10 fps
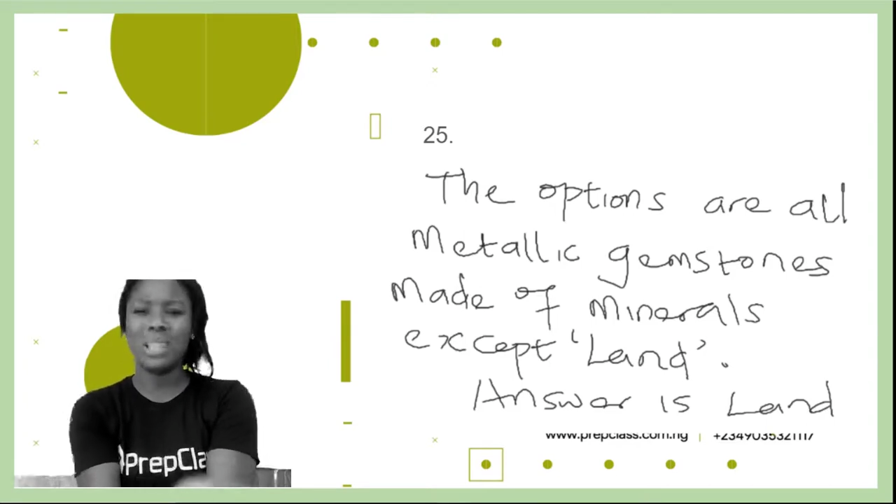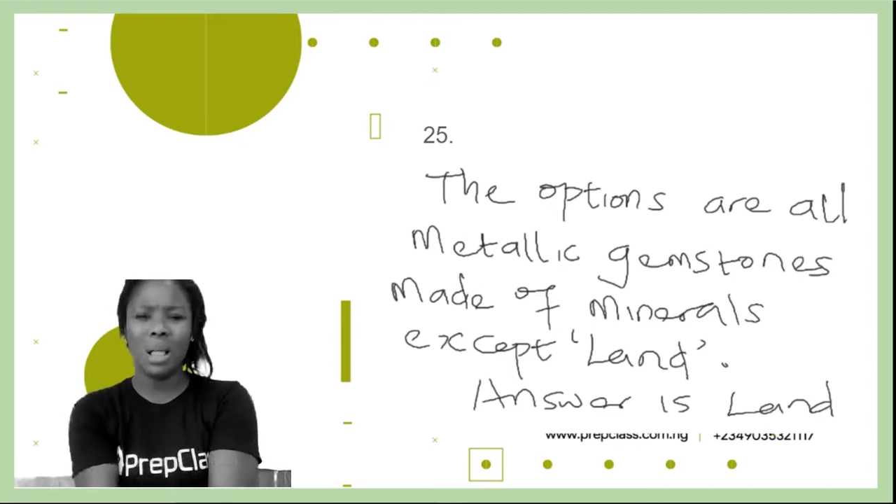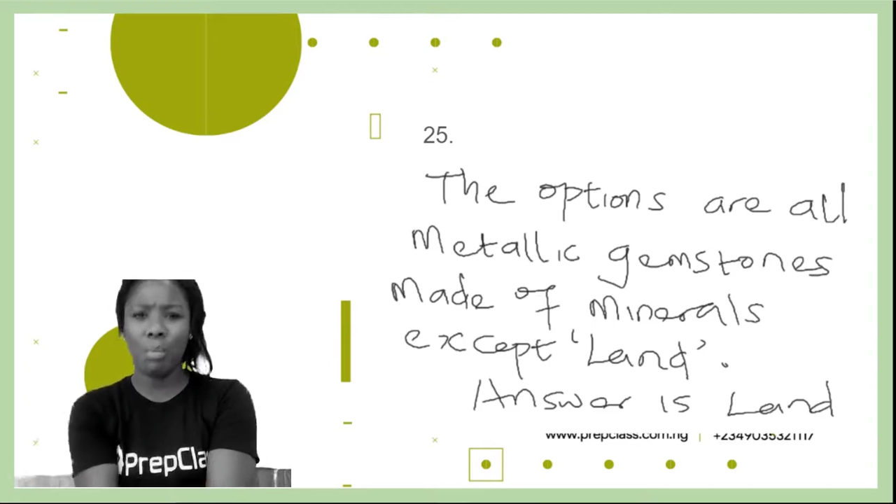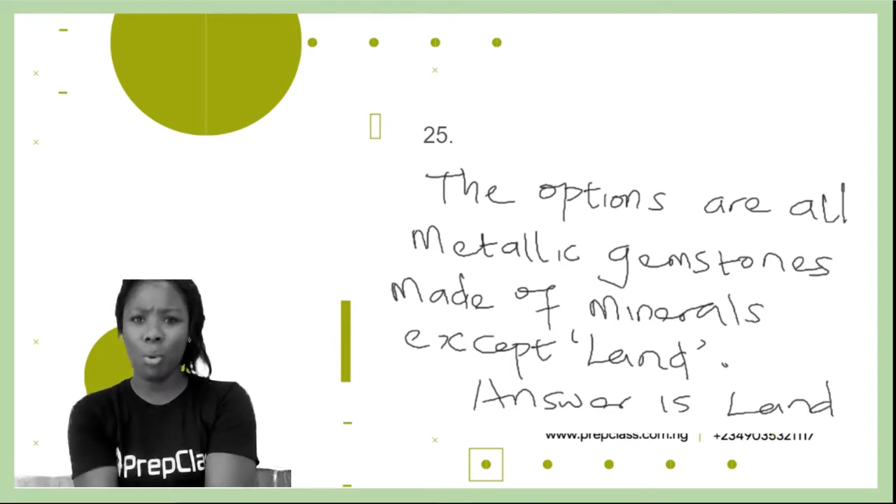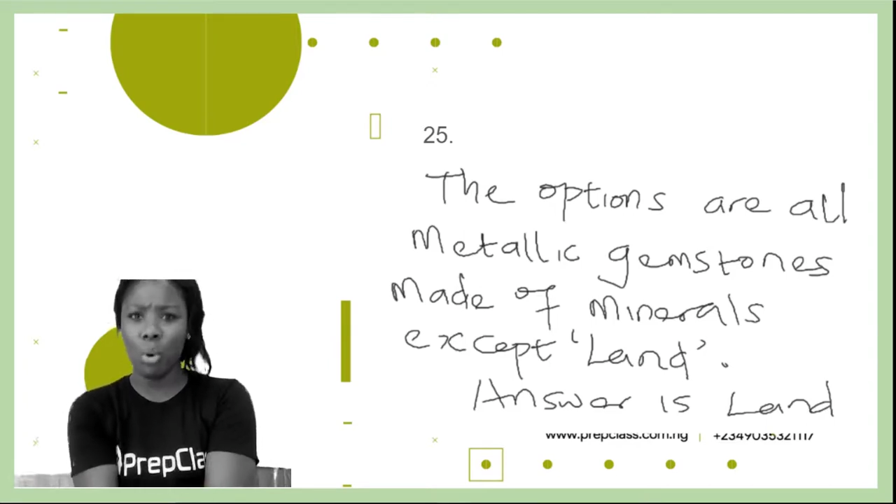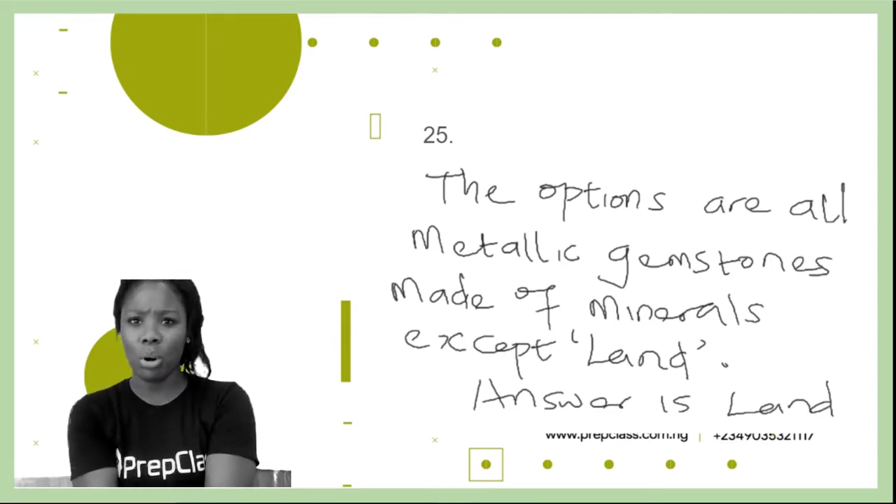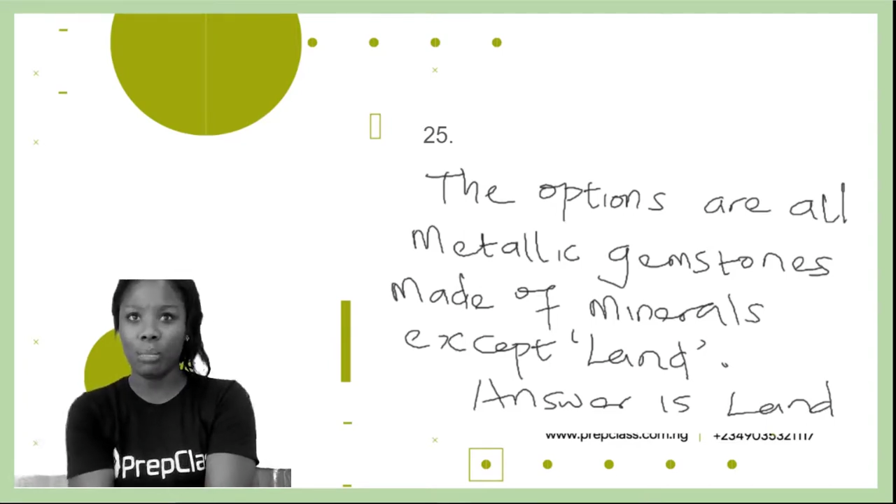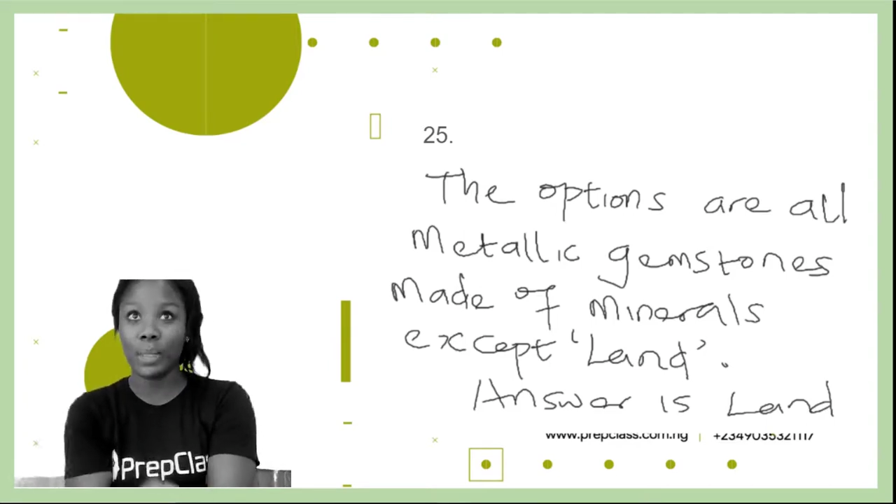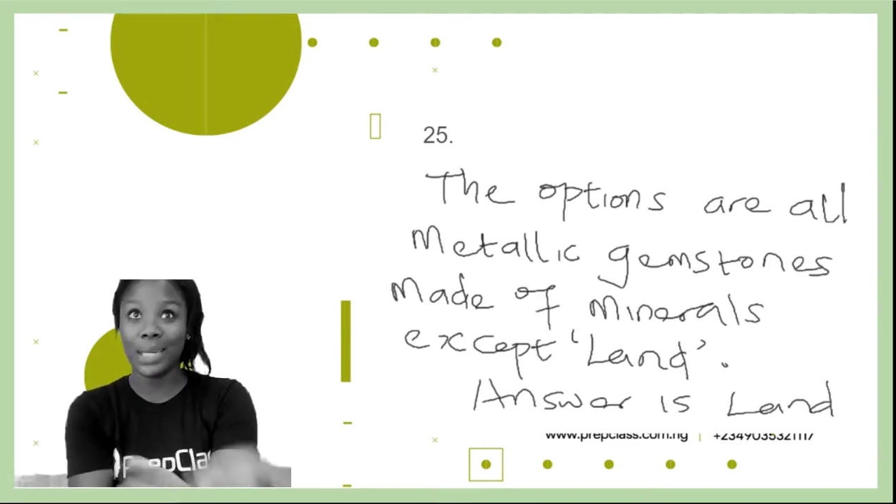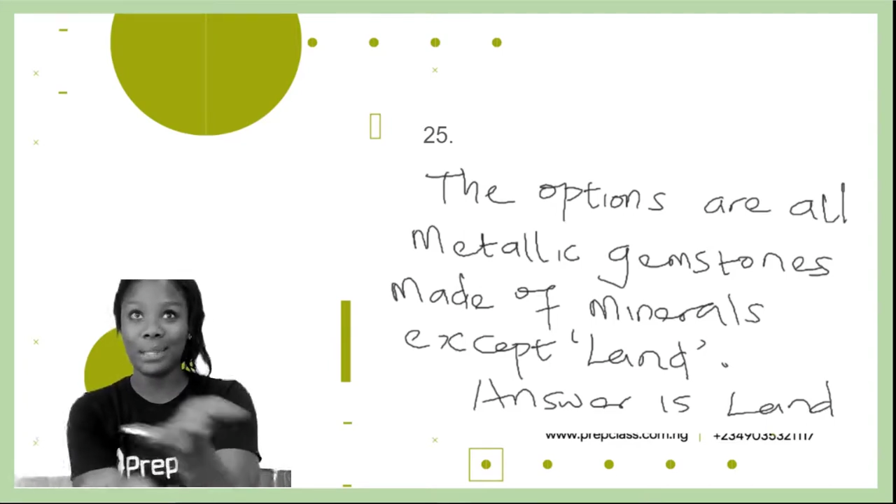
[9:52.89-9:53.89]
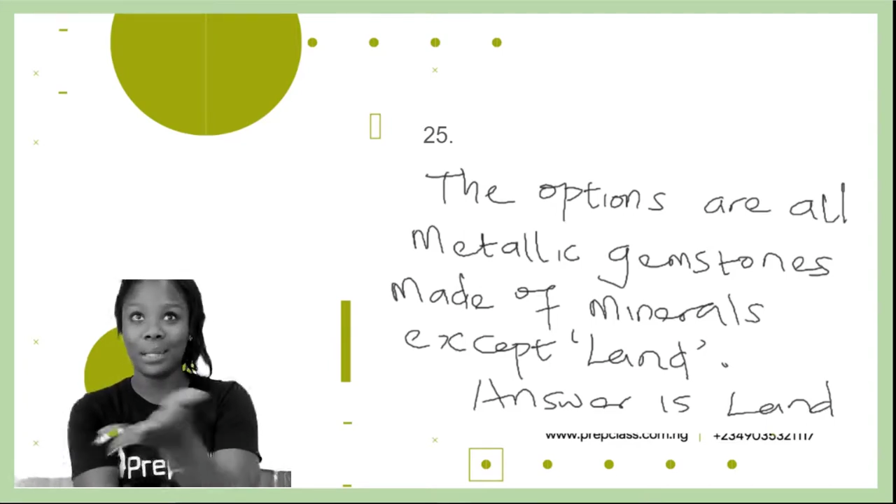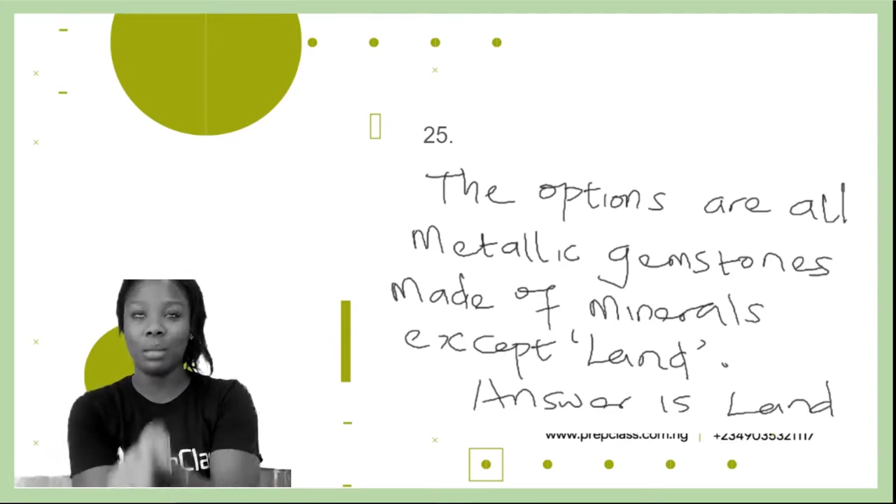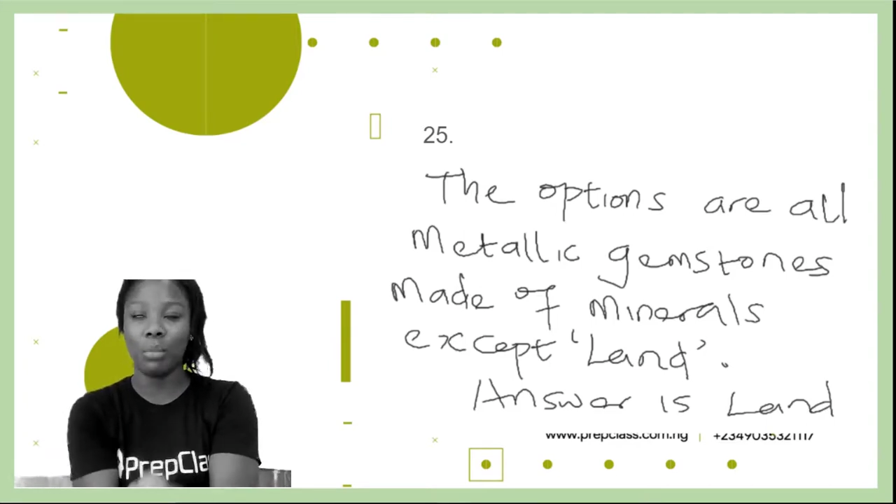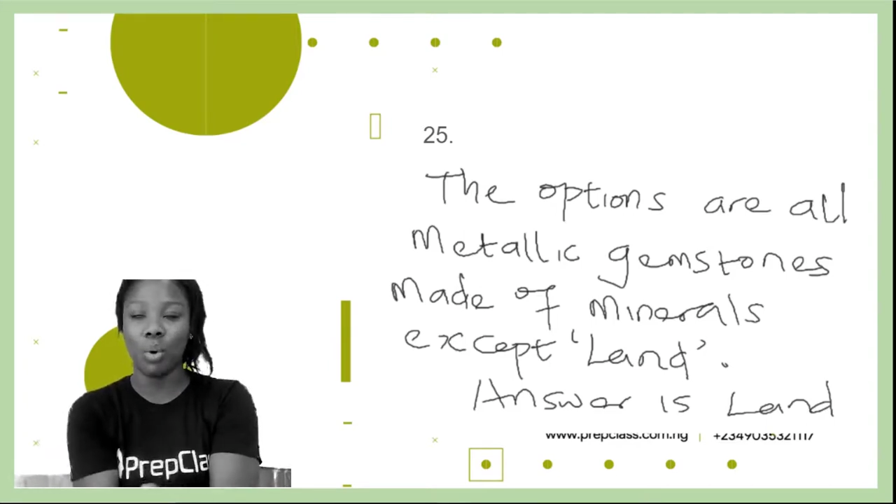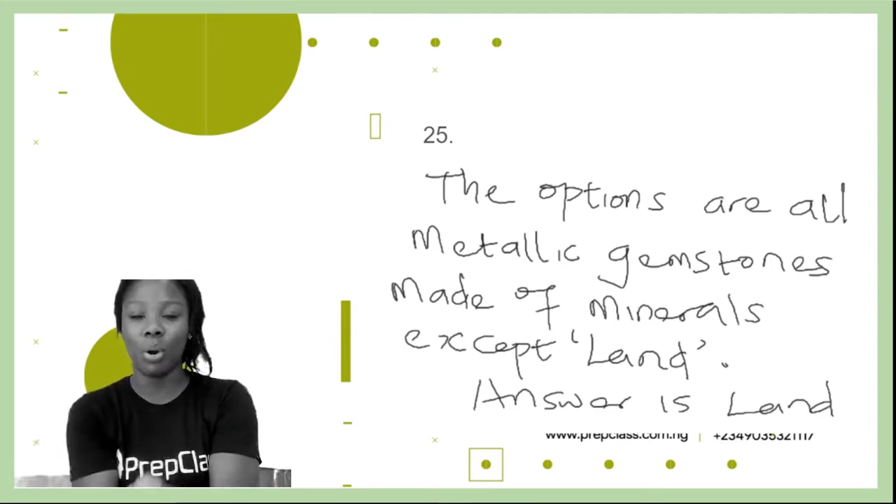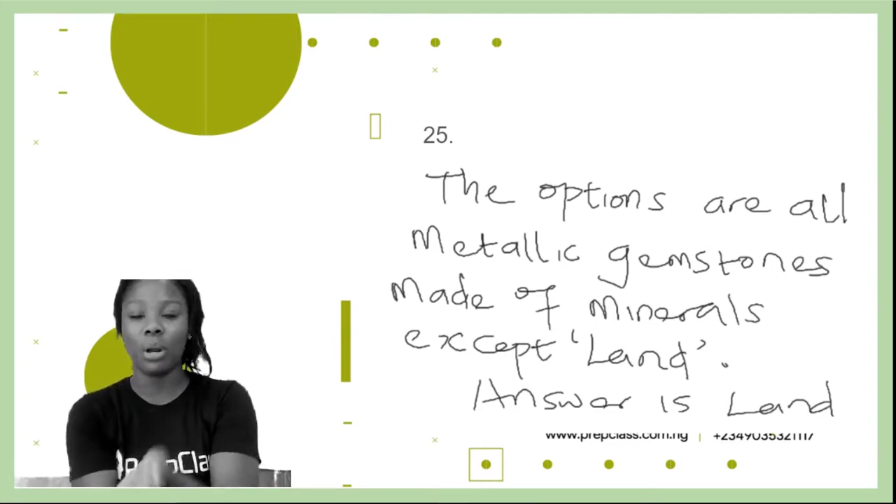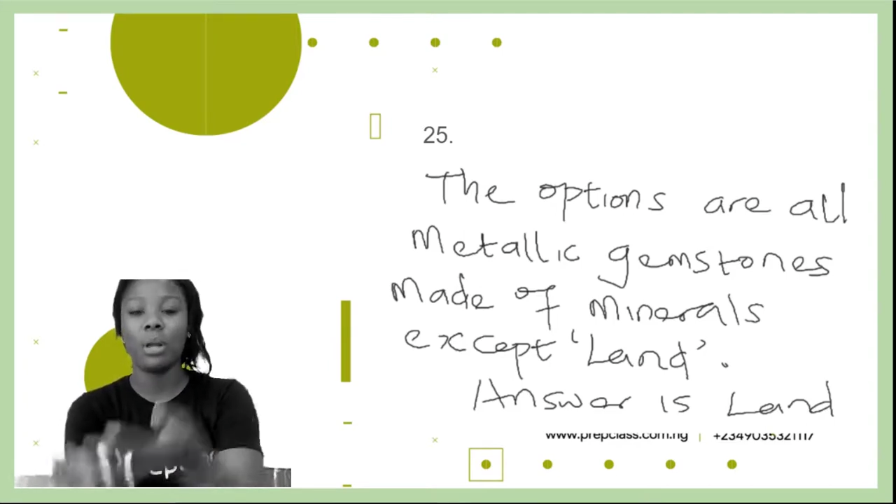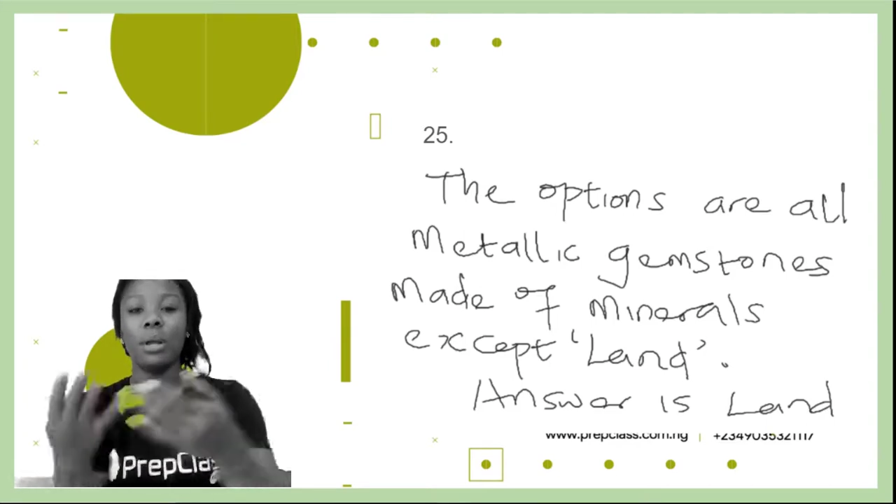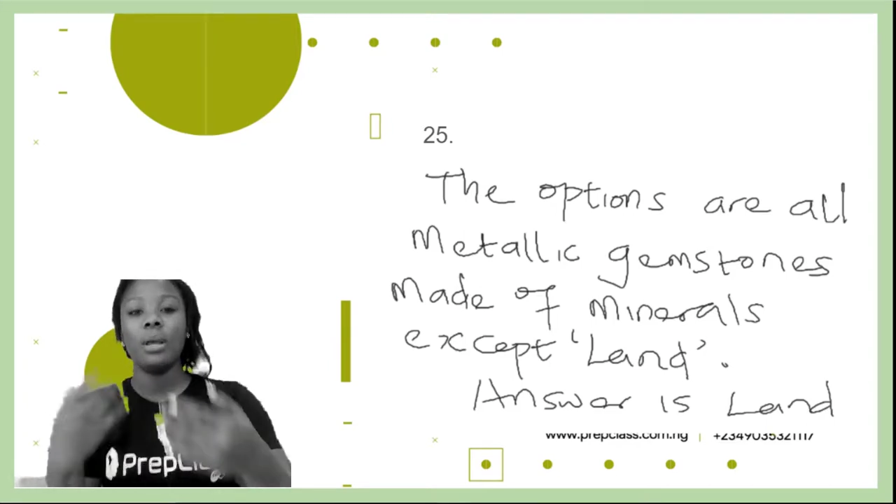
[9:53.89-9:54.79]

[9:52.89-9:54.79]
tell more, tell more.